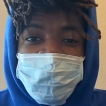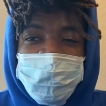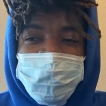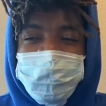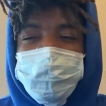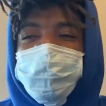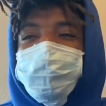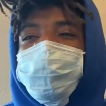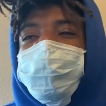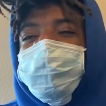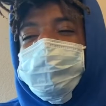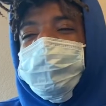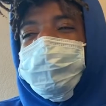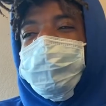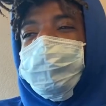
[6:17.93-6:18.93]
the
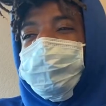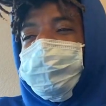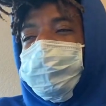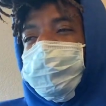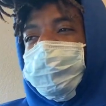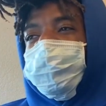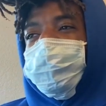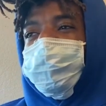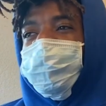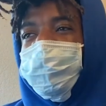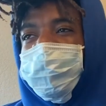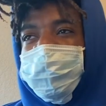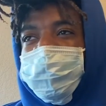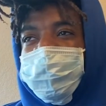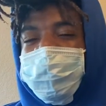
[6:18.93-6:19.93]
surprise will be gone.
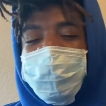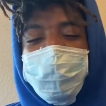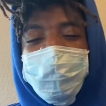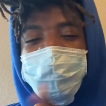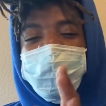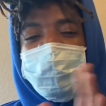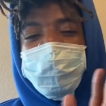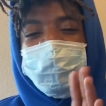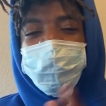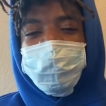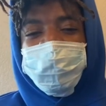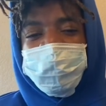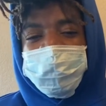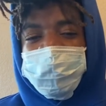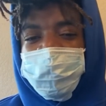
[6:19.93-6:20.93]
Everybody will
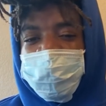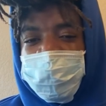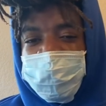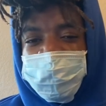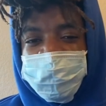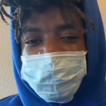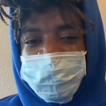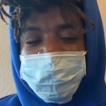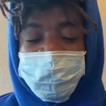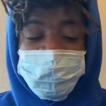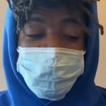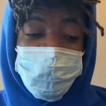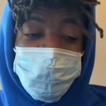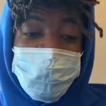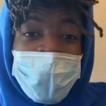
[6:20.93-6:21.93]
know the surprise,
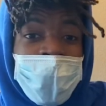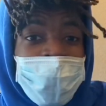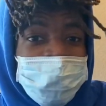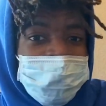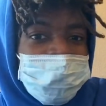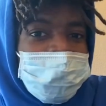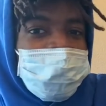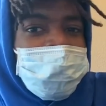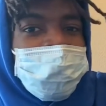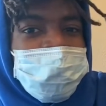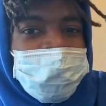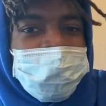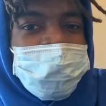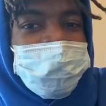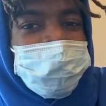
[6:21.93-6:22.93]
but you got to
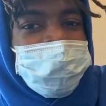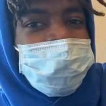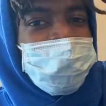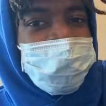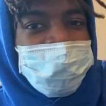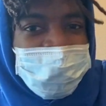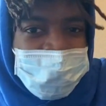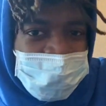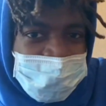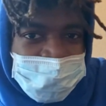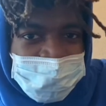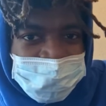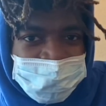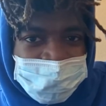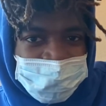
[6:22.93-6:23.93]
click it to be in it.